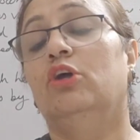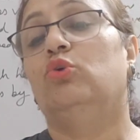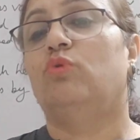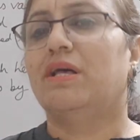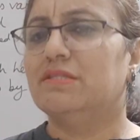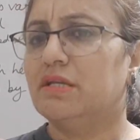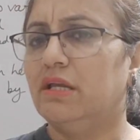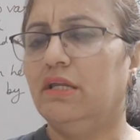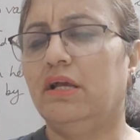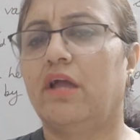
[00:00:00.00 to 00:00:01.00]
to answer
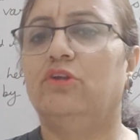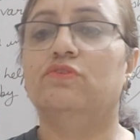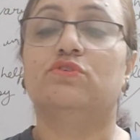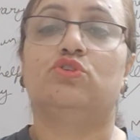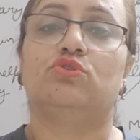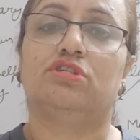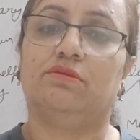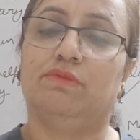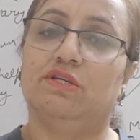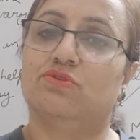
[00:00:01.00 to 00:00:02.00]
any kind of
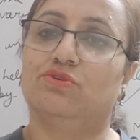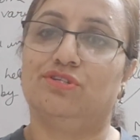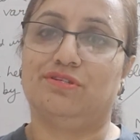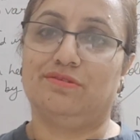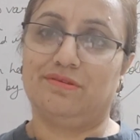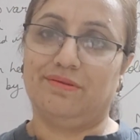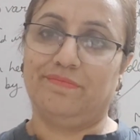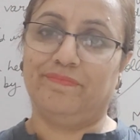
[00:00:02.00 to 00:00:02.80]
situation based questions.